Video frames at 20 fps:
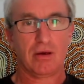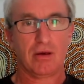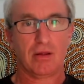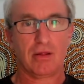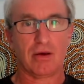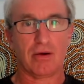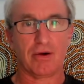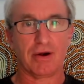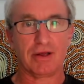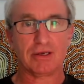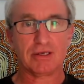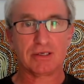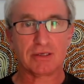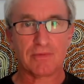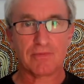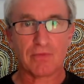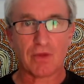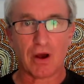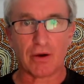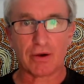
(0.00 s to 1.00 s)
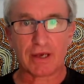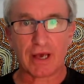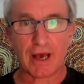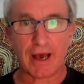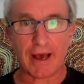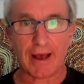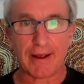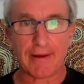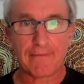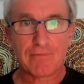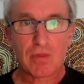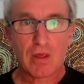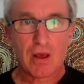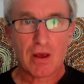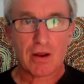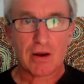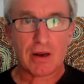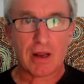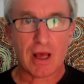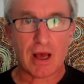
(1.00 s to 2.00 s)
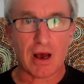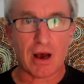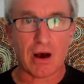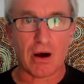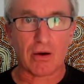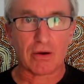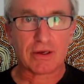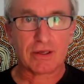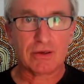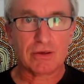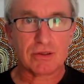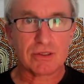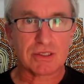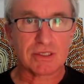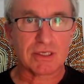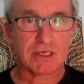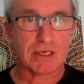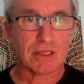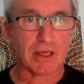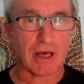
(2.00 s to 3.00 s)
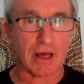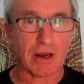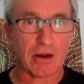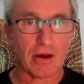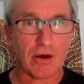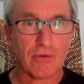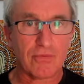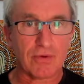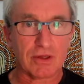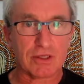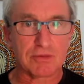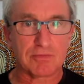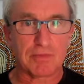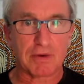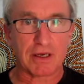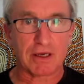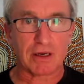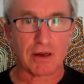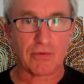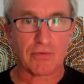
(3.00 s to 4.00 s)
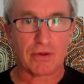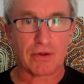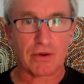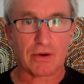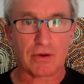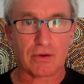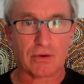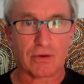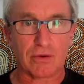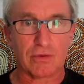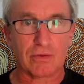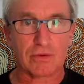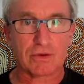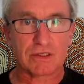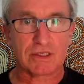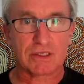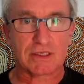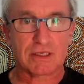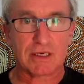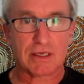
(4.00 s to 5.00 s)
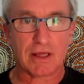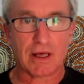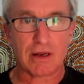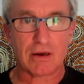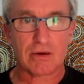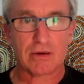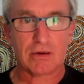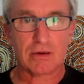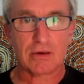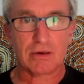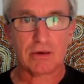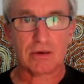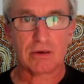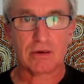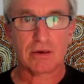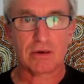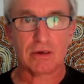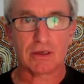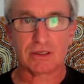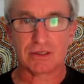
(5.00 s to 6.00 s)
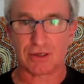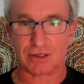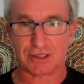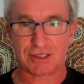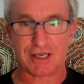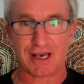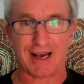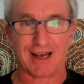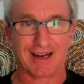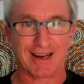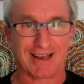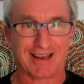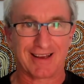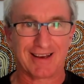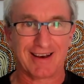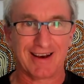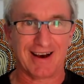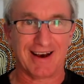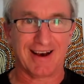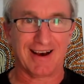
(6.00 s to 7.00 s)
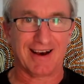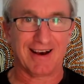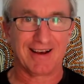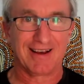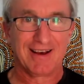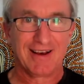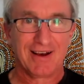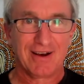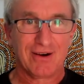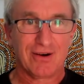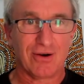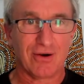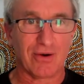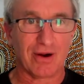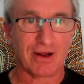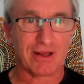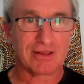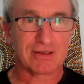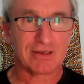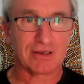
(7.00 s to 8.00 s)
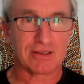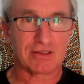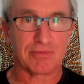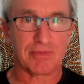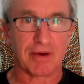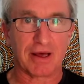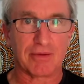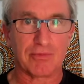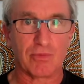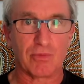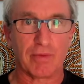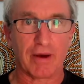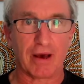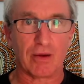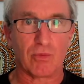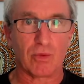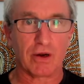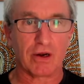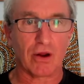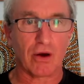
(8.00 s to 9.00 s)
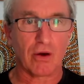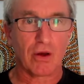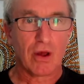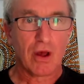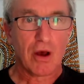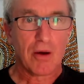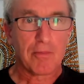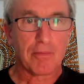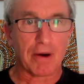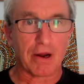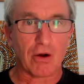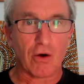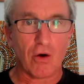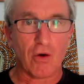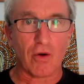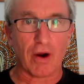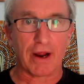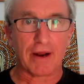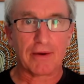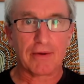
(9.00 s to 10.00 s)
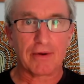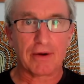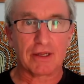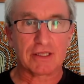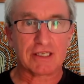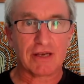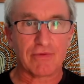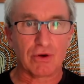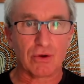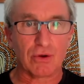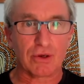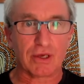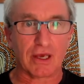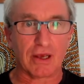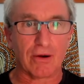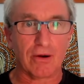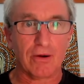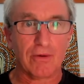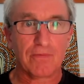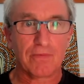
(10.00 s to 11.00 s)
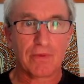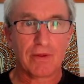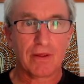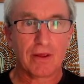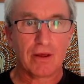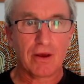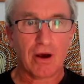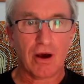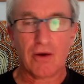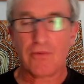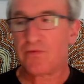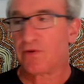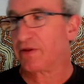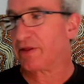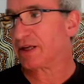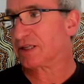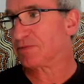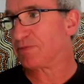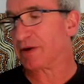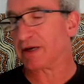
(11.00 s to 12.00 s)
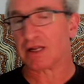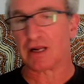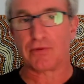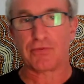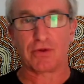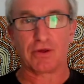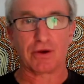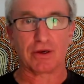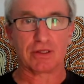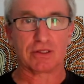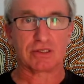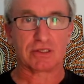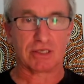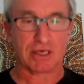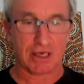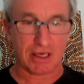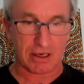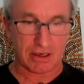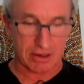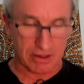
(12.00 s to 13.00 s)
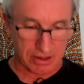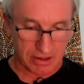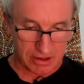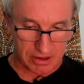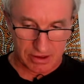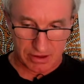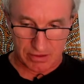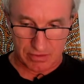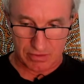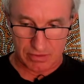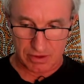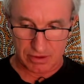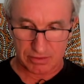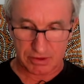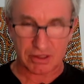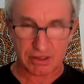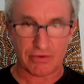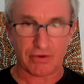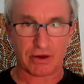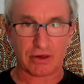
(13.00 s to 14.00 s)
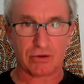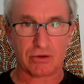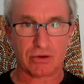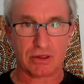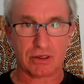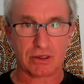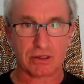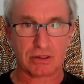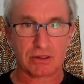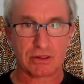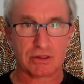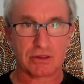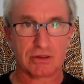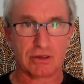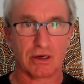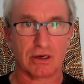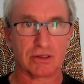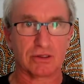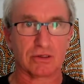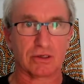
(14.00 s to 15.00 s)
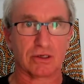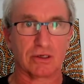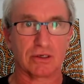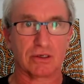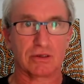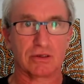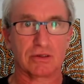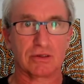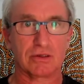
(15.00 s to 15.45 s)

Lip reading: There it is. Okay, now can you see that? Hopefully it's big enough that you can all see that. It's not scaling. All right, so it's a bad window. But all right, let's have a look here. Hopefully that's big enough that you can see it. Let me see if I can do this. No, it's not going to